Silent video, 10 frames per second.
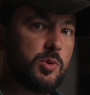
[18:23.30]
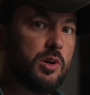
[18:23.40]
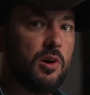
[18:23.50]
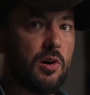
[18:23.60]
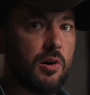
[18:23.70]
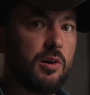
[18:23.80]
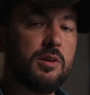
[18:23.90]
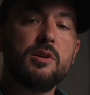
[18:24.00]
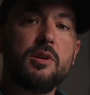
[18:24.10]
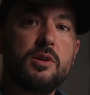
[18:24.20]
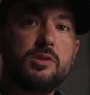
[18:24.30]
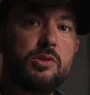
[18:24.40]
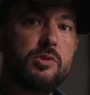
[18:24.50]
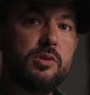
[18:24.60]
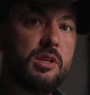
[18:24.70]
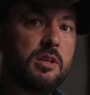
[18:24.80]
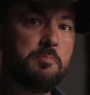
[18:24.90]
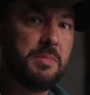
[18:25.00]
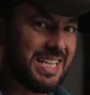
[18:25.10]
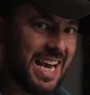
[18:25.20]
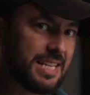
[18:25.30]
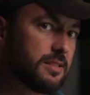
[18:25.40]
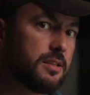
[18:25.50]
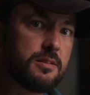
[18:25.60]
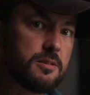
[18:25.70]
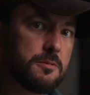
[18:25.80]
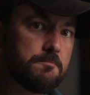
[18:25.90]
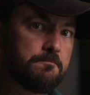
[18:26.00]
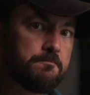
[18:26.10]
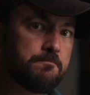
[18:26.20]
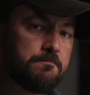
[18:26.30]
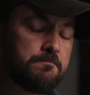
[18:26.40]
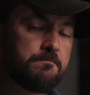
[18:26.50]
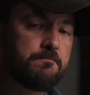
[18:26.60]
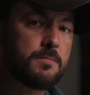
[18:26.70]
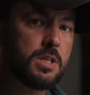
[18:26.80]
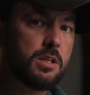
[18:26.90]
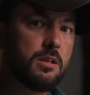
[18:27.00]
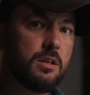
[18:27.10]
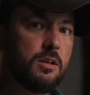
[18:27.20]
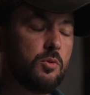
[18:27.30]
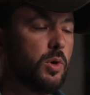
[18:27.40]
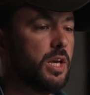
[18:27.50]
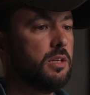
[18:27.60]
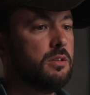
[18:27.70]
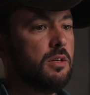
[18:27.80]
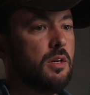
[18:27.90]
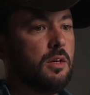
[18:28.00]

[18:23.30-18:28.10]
we are to the Manassehs. When,